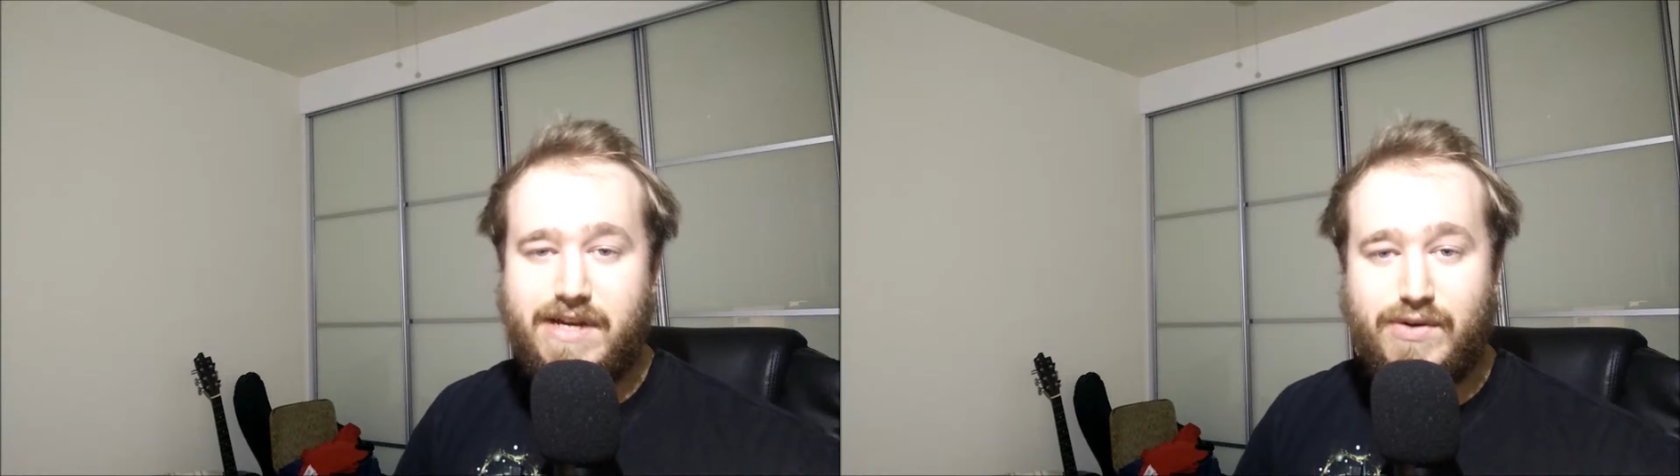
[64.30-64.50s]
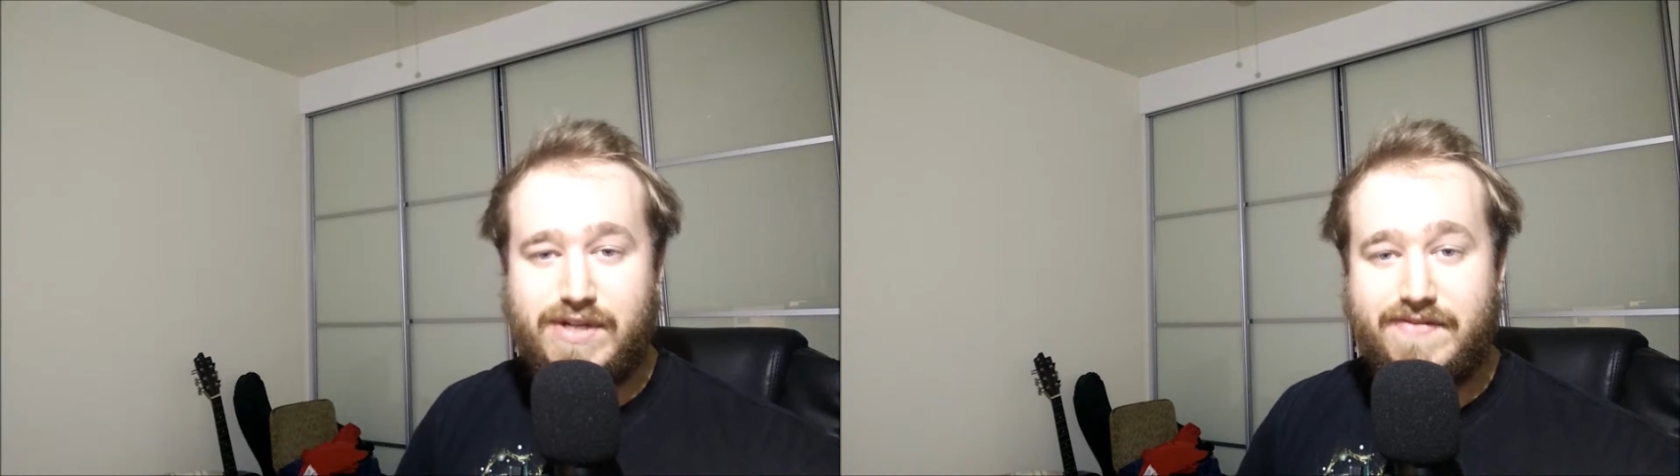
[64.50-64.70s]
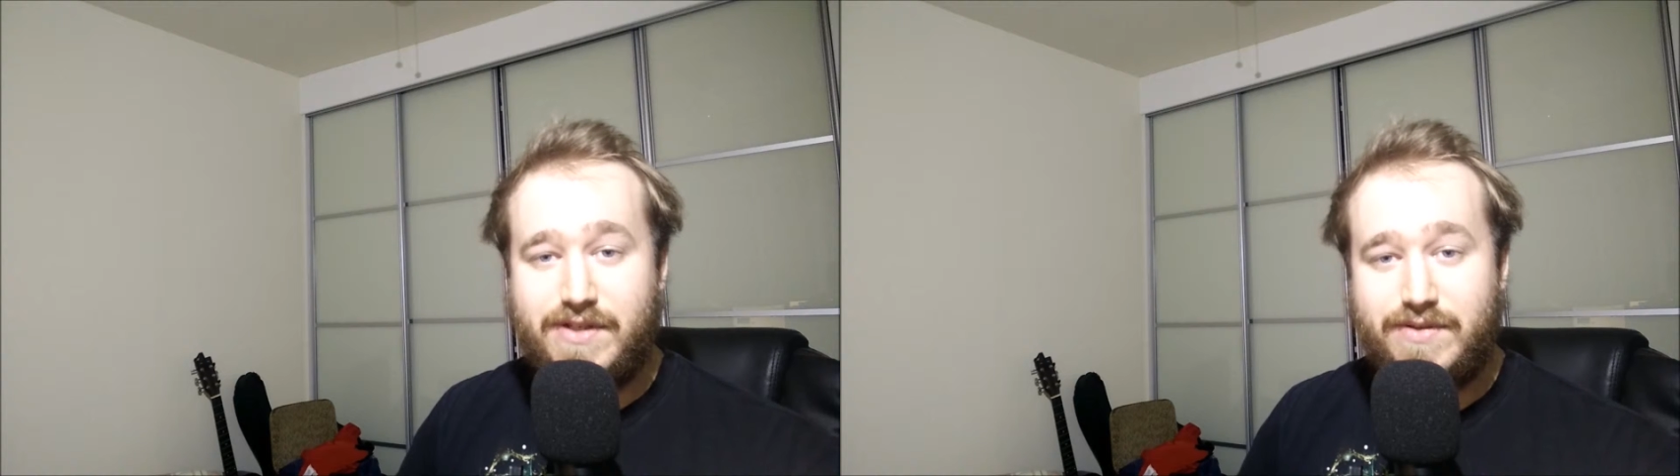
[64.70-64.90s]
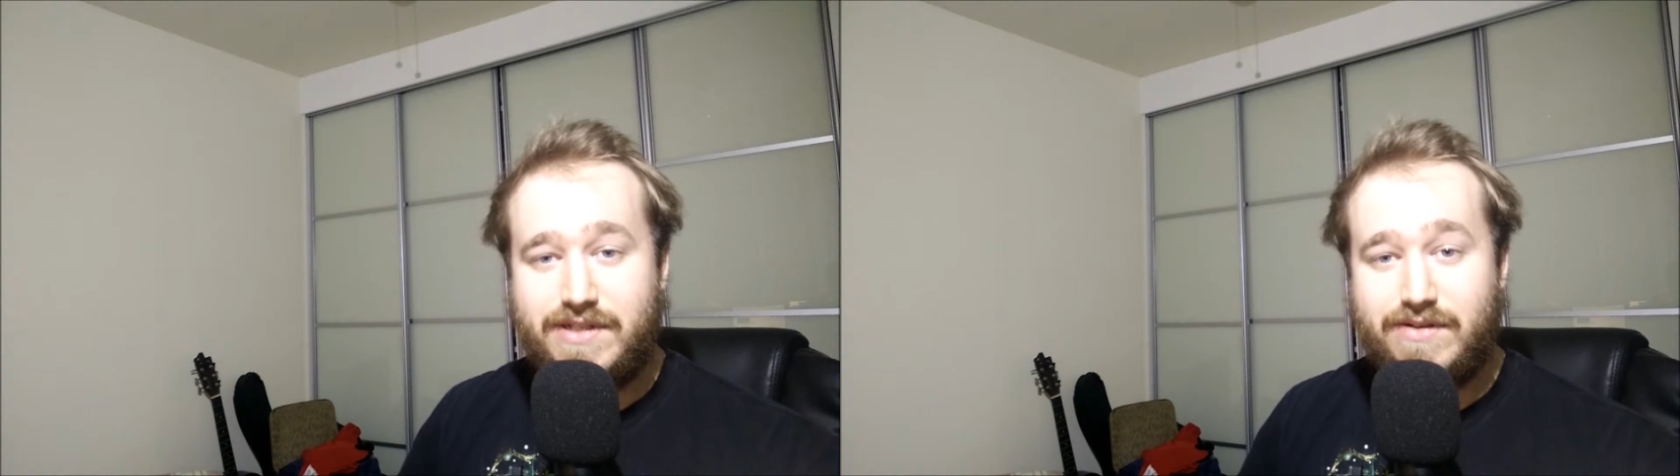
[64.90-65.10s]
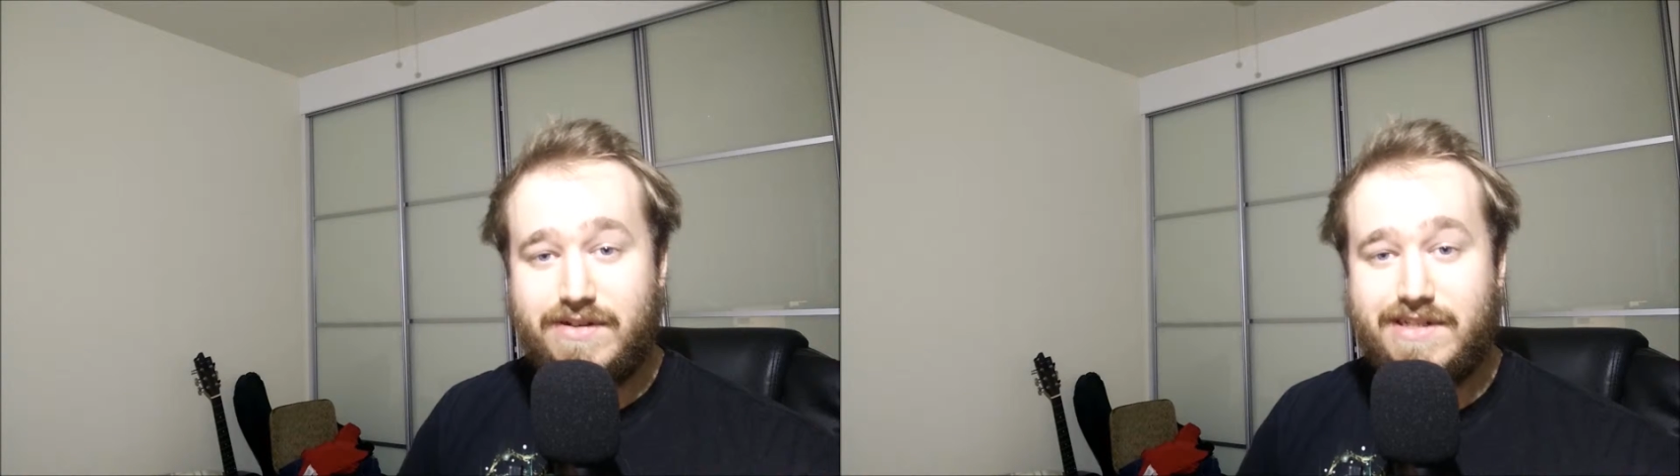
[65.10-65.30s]
that microwaves
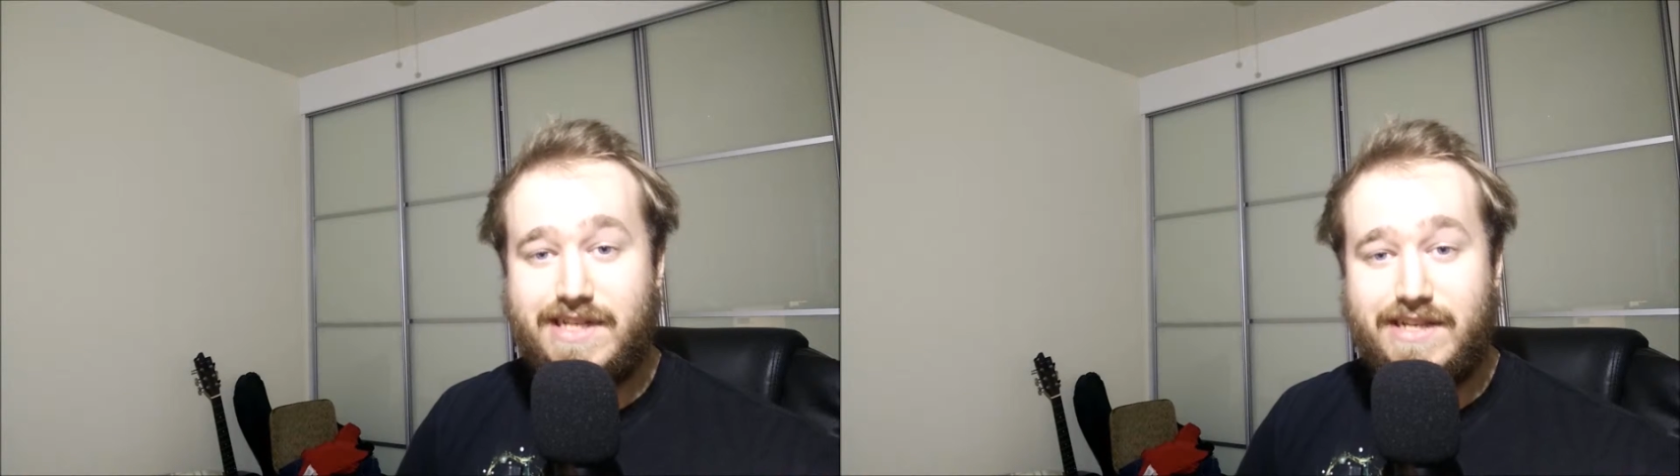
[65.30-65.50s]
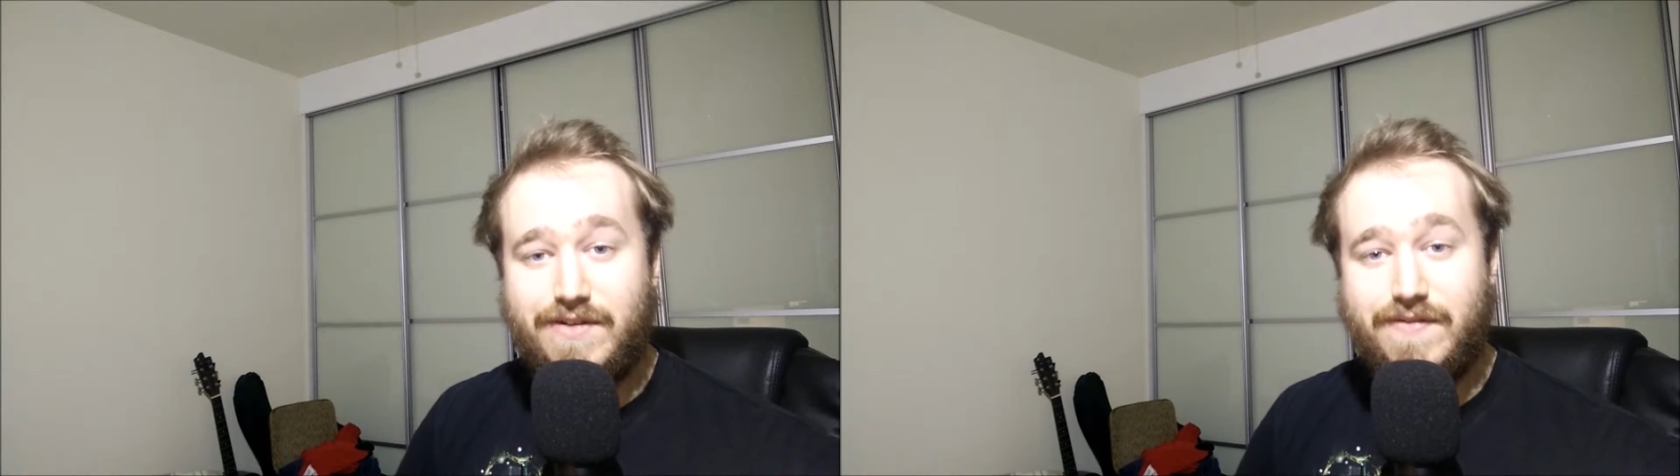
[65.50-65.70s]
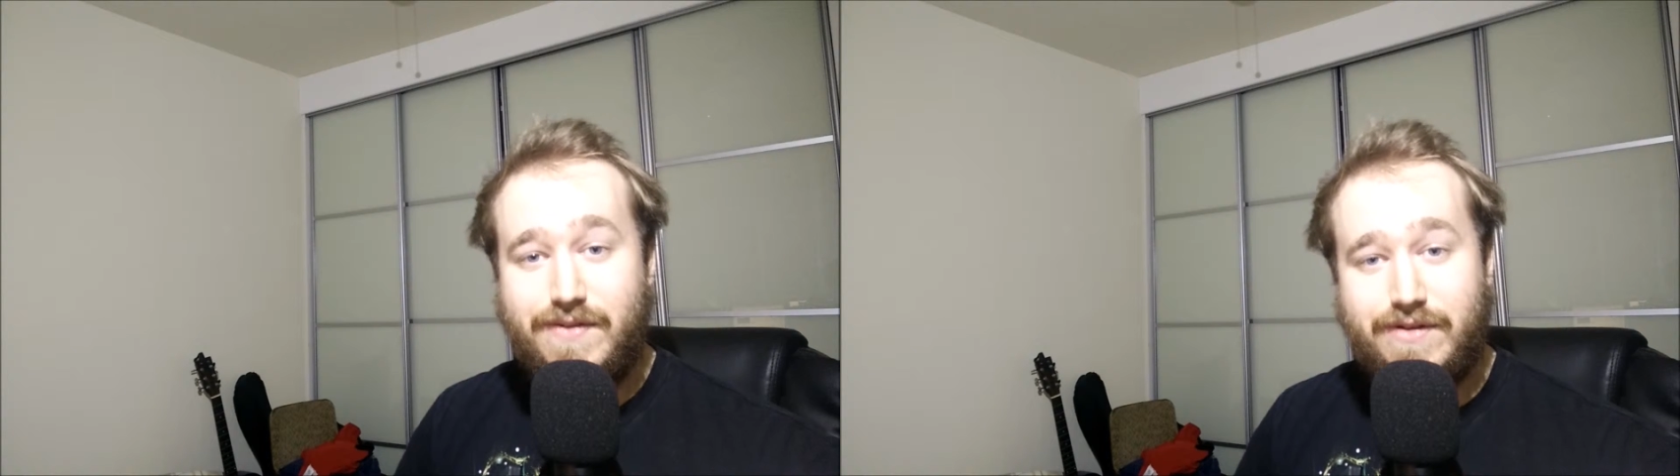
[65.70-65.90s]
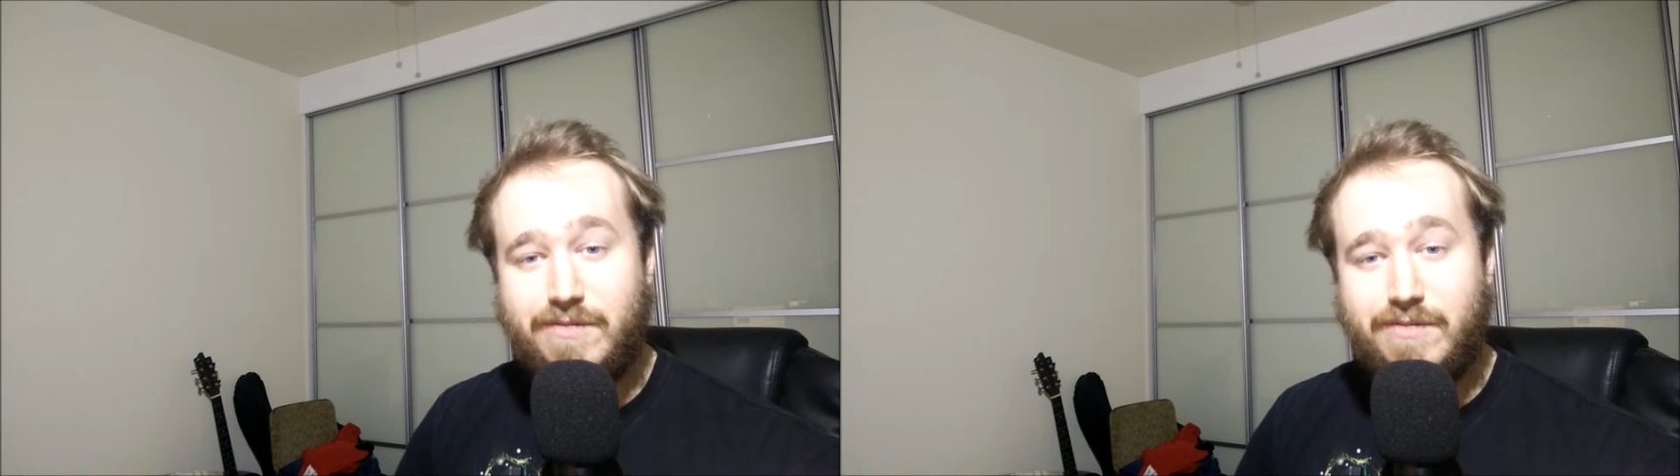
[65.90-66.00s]
use in order to heat your